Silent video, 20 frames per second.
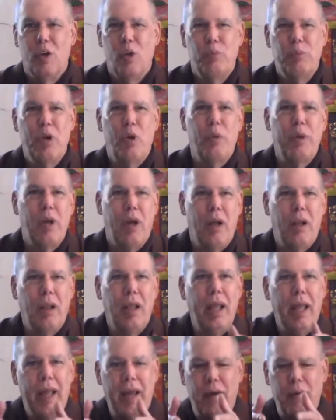But we all
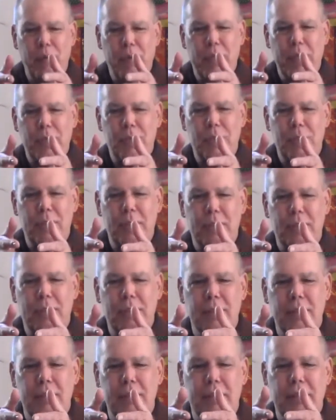have this
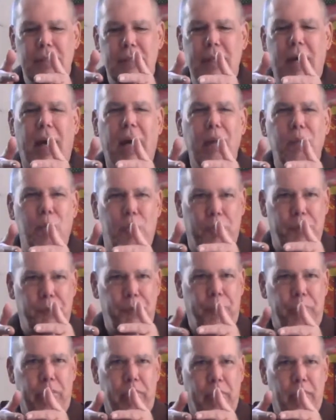timer,
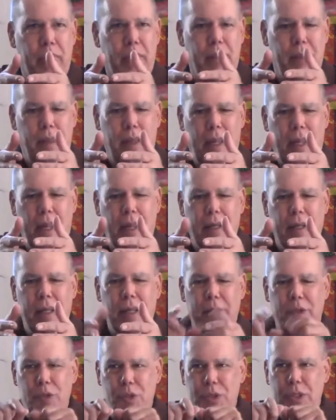and
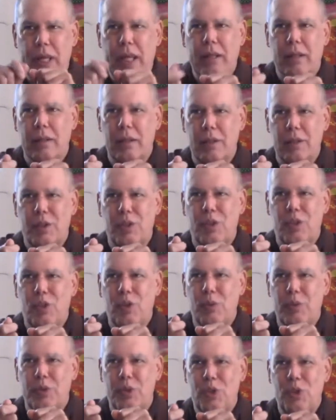it's set
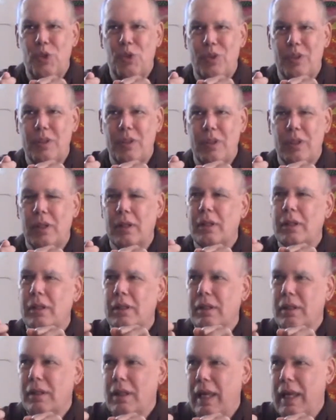to a certain
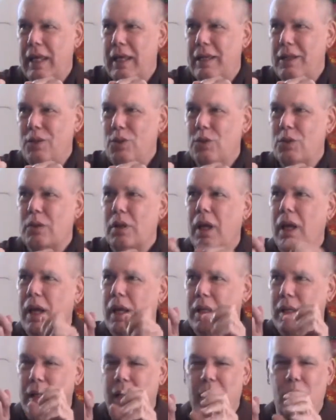age,
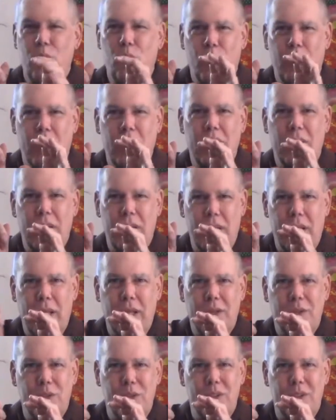and then when it
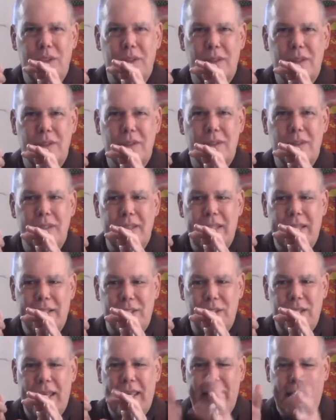hits
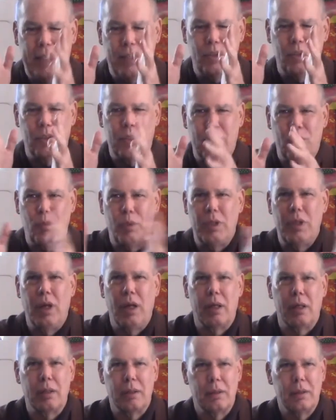its age, then we
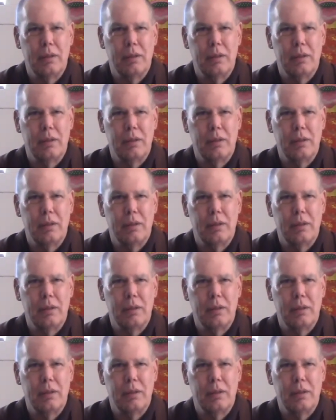die.